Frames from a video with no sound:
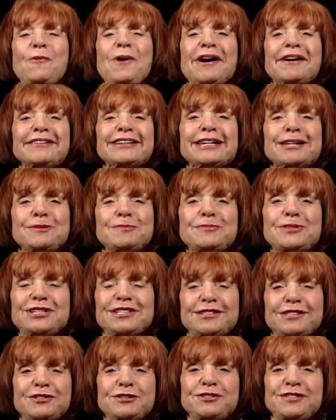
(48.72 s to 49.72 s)
Welcome to
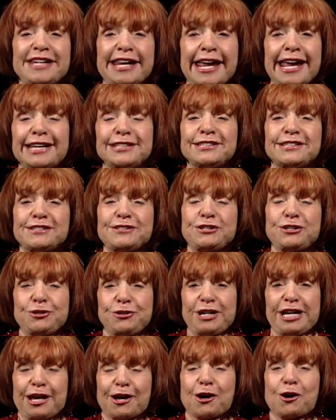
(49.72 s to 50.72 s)
Suzanne's
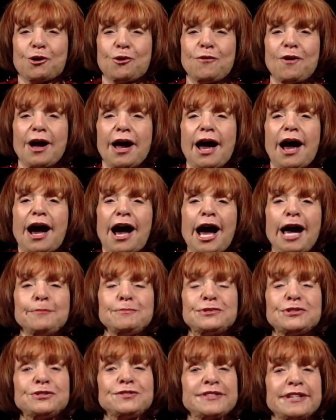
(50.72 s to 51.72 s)
studio. I'm
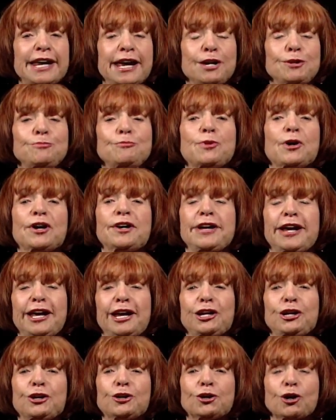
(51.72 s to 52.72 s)
Suzanne
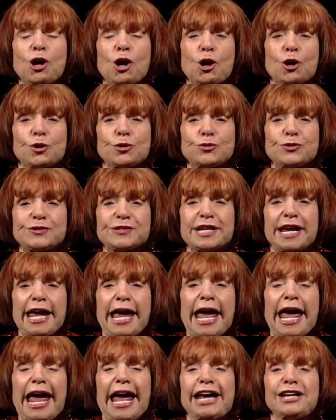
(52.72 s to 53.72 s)
Barnett, your host,
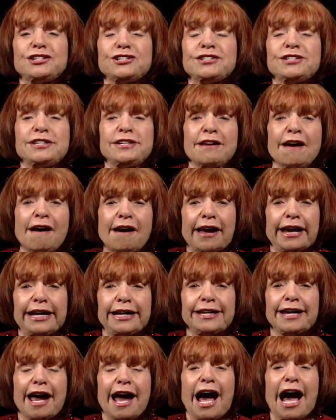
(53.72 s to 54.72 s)
and
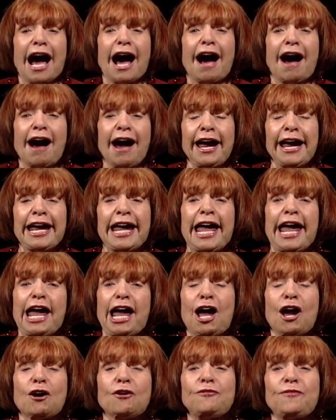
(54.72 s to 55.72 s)
tonight I
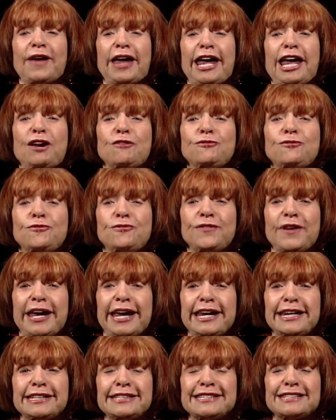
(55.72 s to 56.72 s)
have a
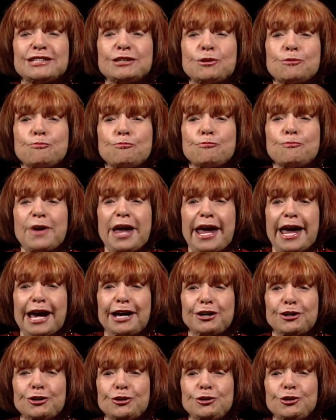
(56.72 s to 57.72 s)
face
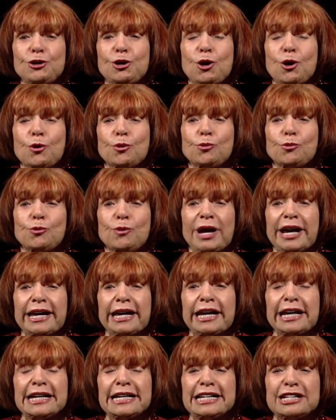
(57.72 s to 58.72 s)
pattern
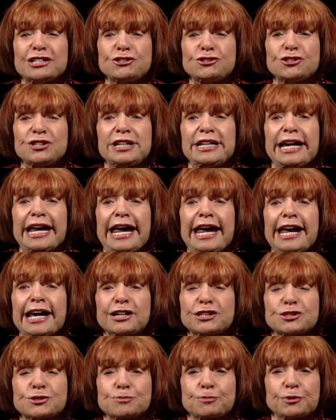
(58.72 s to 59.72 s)
recognition
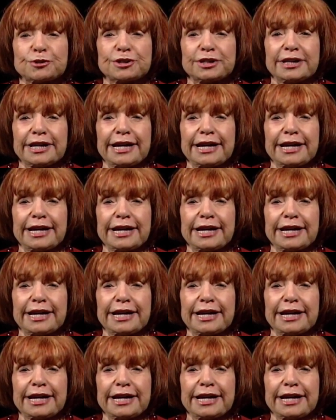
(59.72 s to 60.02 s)
expert.